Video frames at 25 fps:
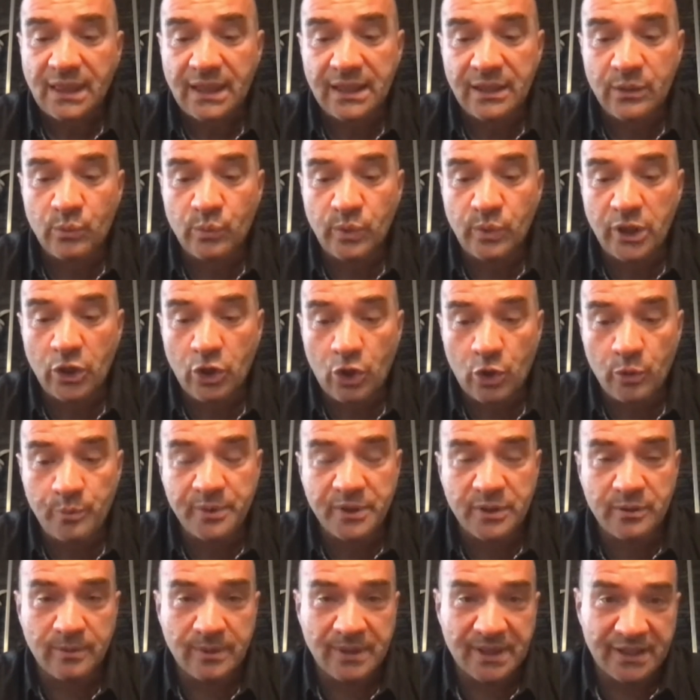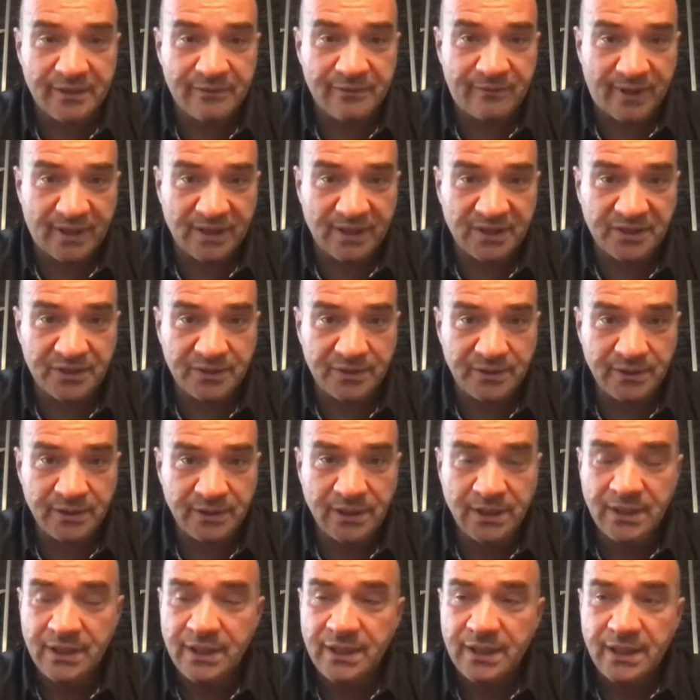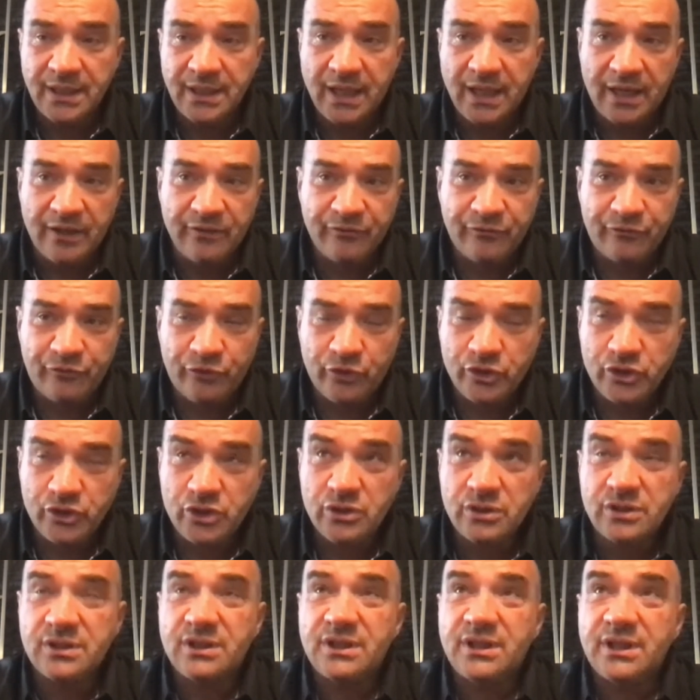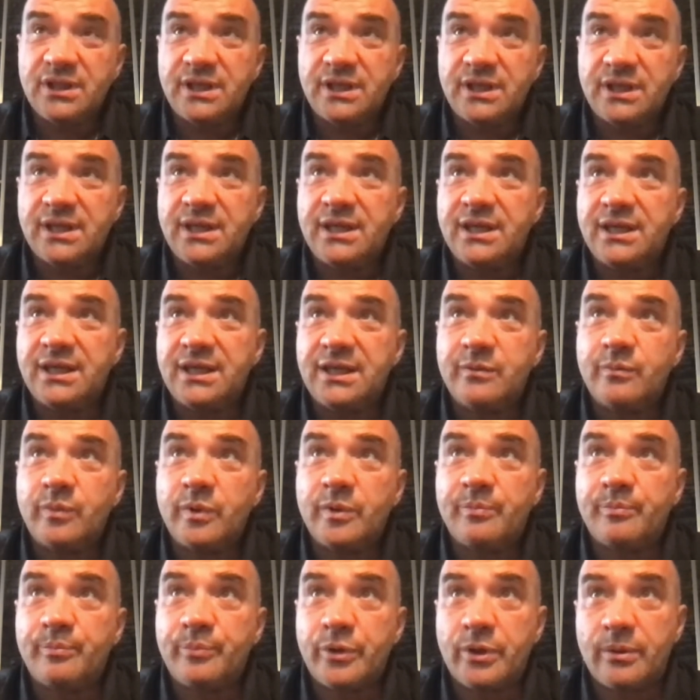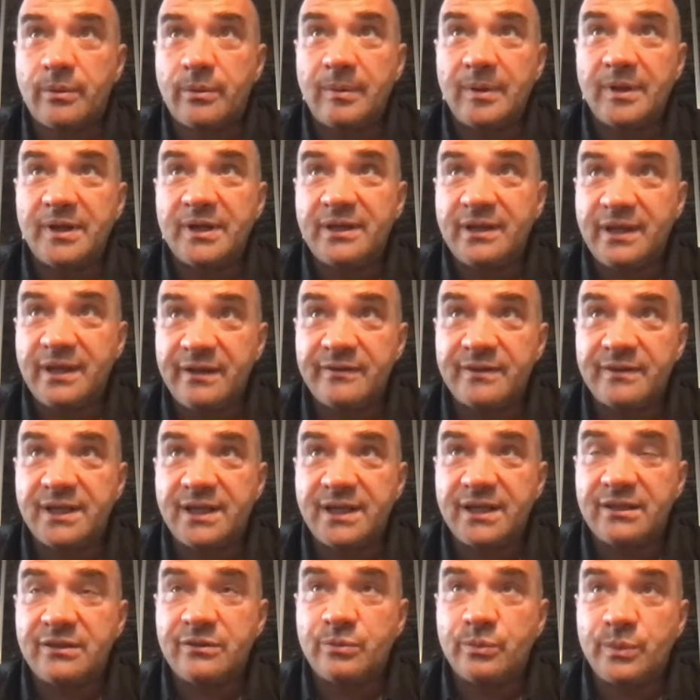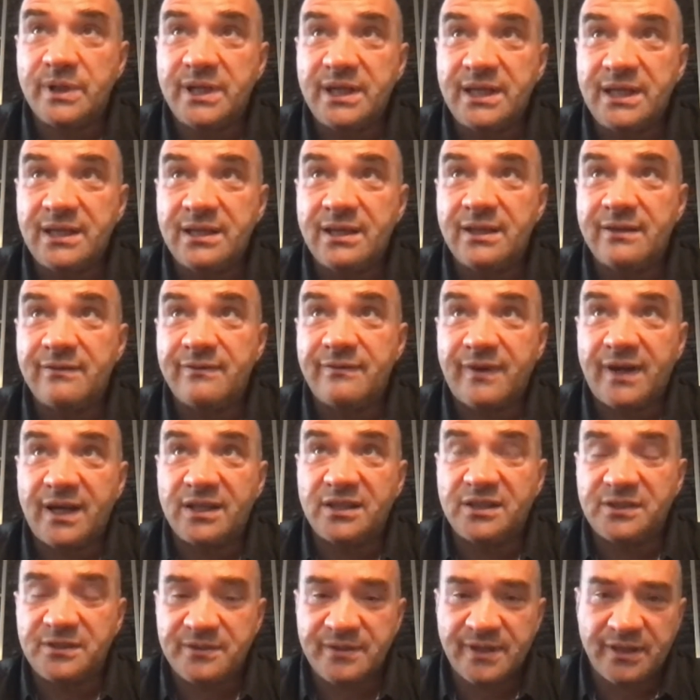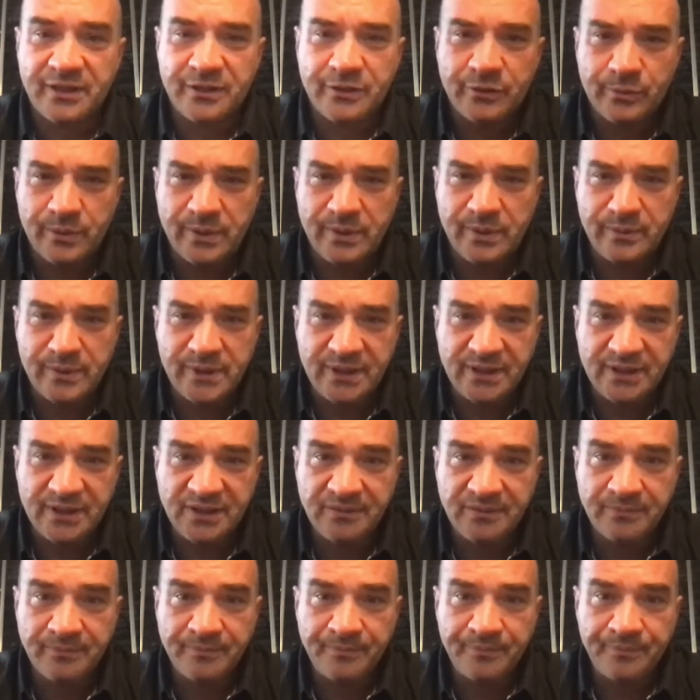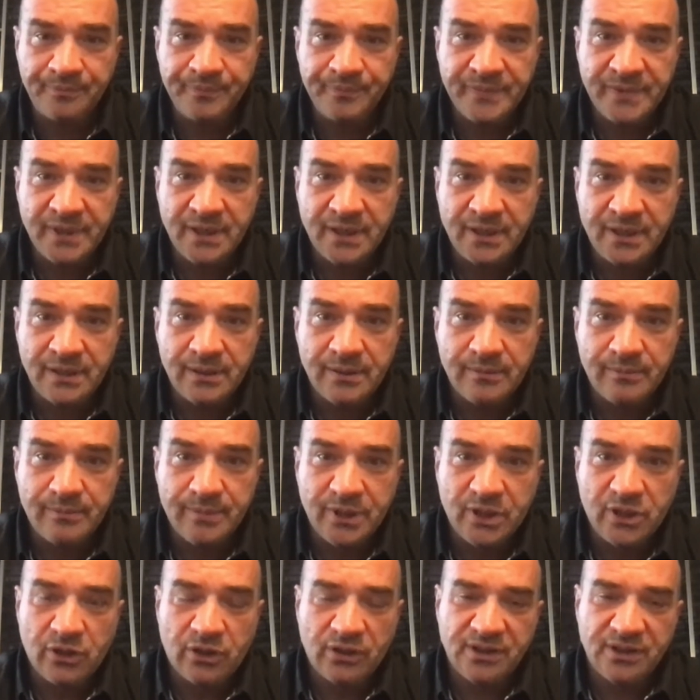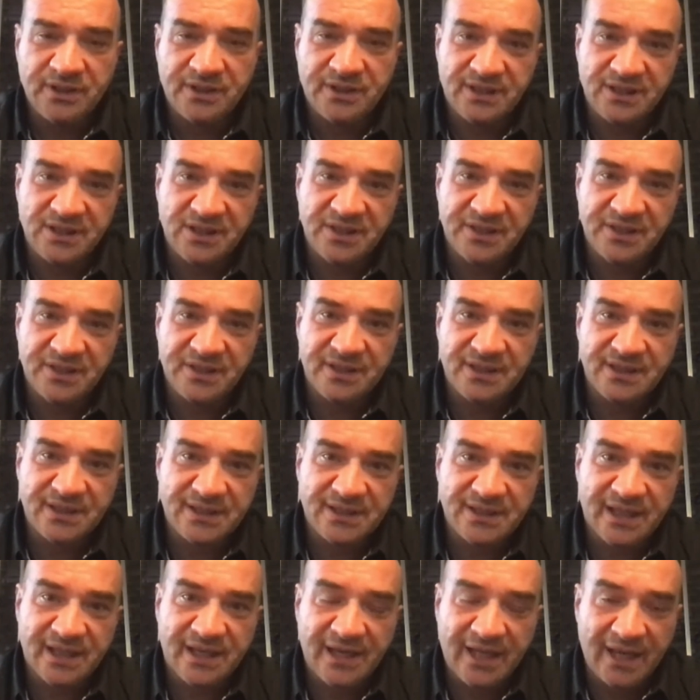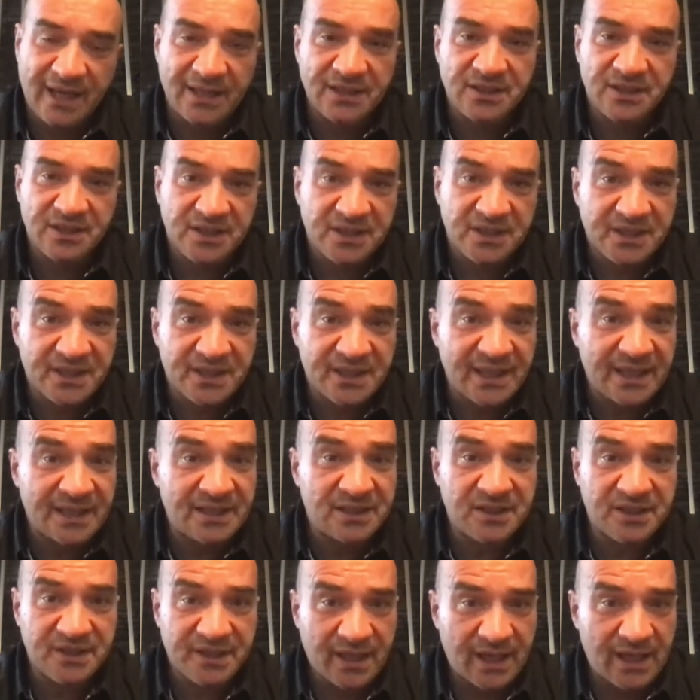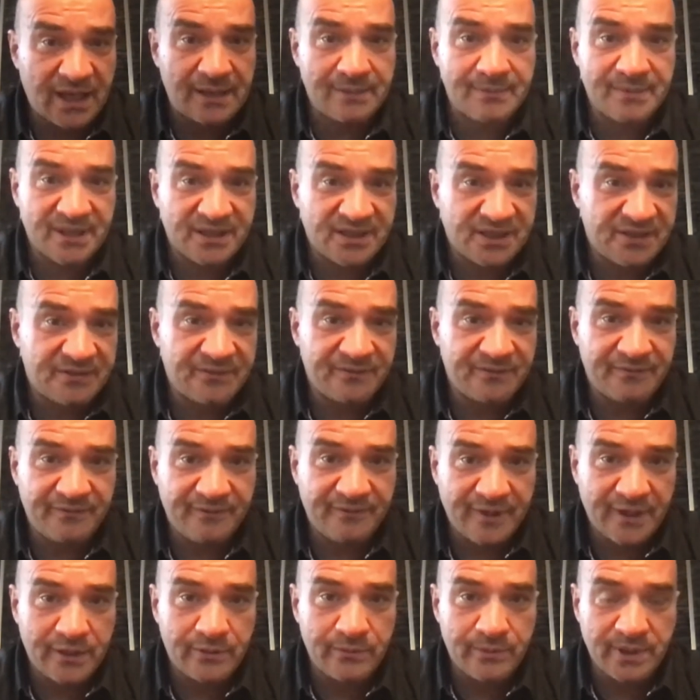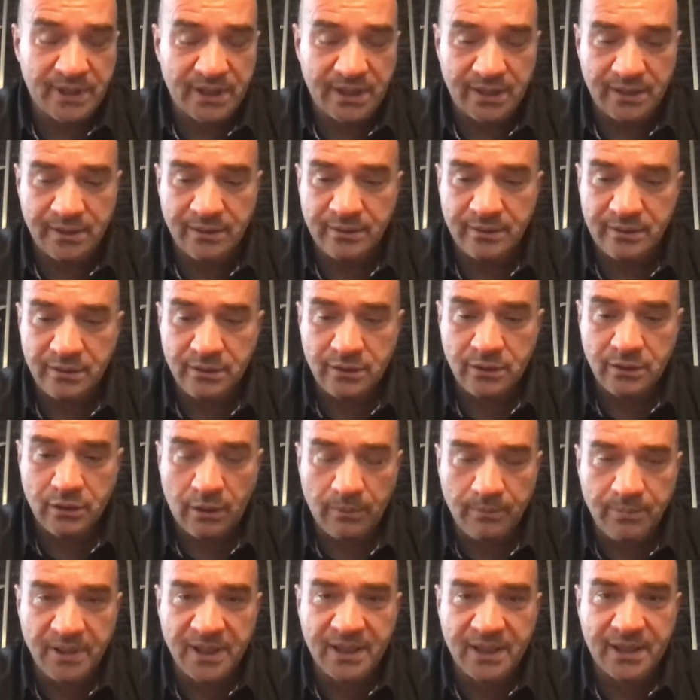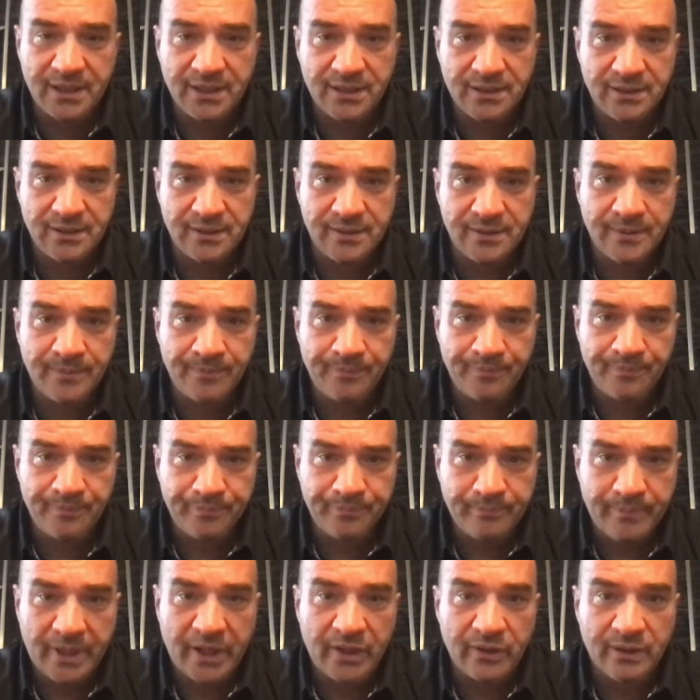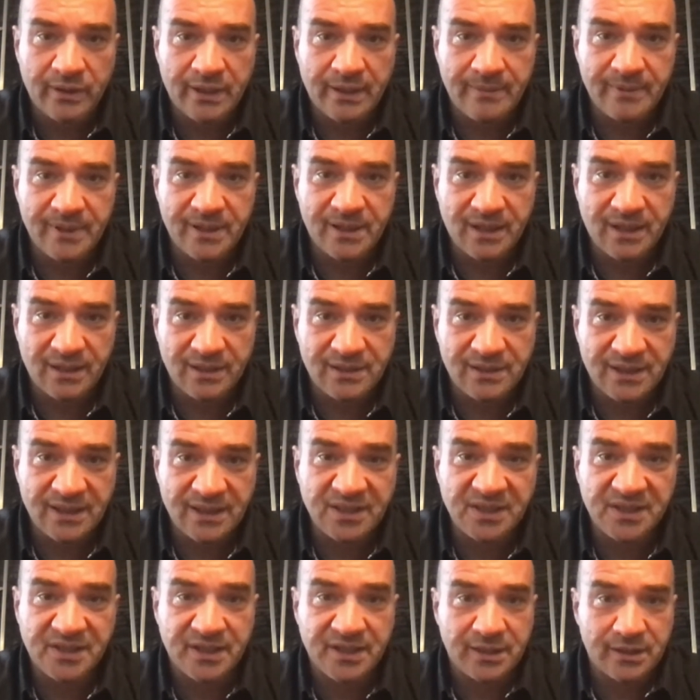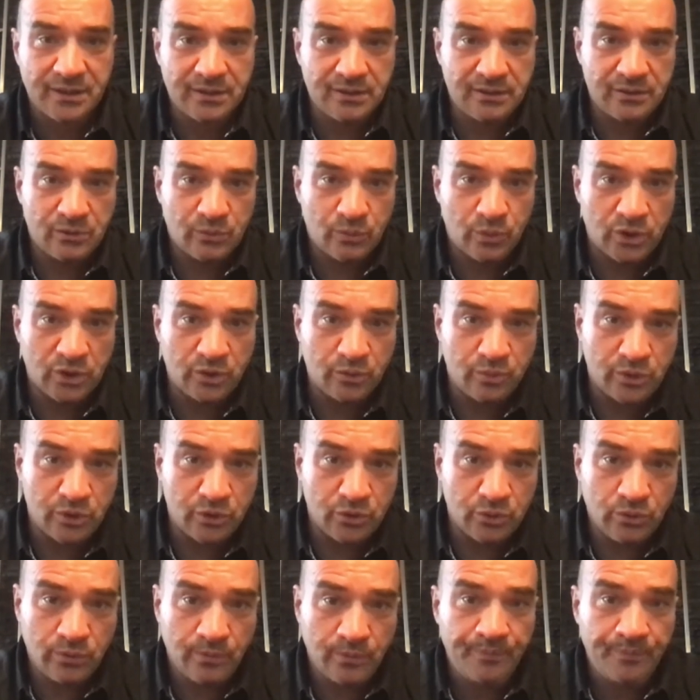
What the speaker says: We hope it will get faster. Unfortunately, it will probably never get really faster than 3 weeks, because this analysis takes time. It's a very complicated biochemical testing, what we do.